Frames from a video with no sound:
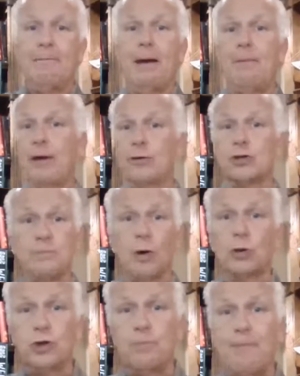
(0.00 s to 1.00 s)
My mother
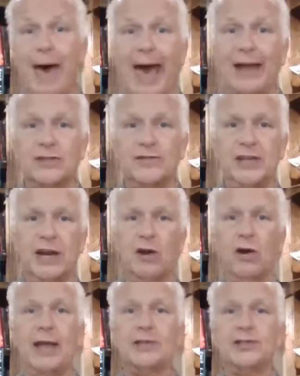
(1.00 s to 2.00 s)
smoked 2 packs of
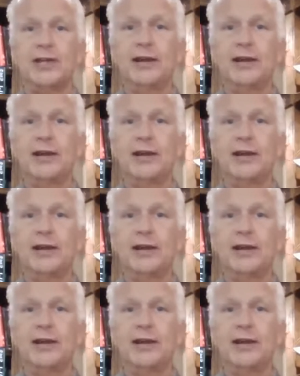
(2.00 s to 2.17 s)
cigarettes.